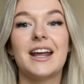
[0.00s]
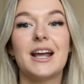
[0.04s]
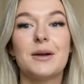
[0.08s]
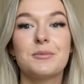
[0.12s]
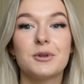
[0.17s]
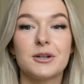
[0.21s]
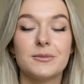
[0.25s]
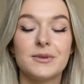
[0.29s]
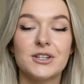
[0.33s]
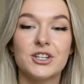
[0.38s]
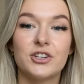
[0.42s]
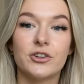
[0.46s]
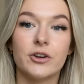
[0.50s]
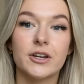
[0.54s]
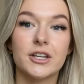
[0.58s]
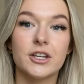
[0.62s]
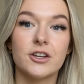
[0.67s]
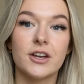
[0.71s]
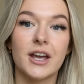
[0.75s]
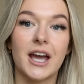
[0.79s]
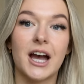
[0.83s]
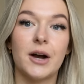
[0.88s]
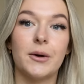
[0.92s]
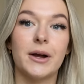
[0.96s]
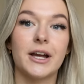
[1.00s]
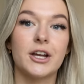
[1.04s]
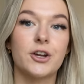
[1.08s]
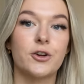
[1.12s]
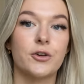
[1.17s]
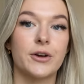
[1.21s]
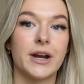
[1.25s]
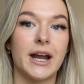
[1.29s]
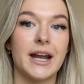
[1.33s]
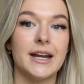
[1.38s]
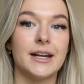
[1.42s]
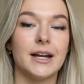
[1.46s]
I'm going to be showing you how I
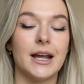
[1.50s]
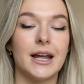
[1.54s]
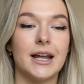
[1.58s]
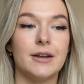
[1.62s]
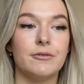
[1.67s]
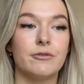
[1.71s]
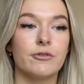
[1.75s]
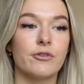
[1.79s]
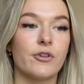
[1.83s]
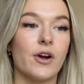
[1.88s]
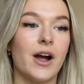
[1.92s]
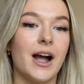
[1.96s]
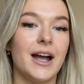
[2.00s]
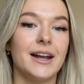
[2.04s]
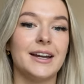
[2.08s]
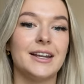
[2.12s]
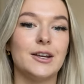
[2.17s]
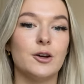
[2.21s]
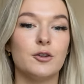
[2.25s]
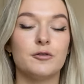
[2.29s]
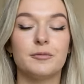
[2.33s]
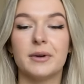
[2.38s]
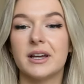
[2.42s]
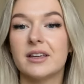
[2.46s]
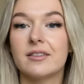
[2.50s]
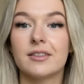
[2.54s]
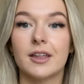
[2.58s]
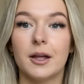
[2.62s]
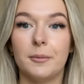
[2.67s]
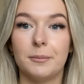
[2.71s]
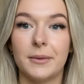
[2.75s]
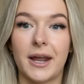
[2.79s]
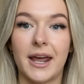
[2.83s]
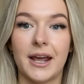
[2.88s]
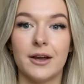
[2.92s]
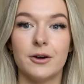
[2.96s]
create a variety of my
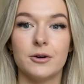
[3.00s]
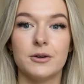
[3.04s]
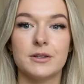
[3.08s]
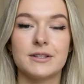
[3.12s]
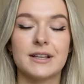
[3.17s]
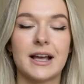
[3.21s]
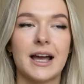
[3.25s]
thumbnails.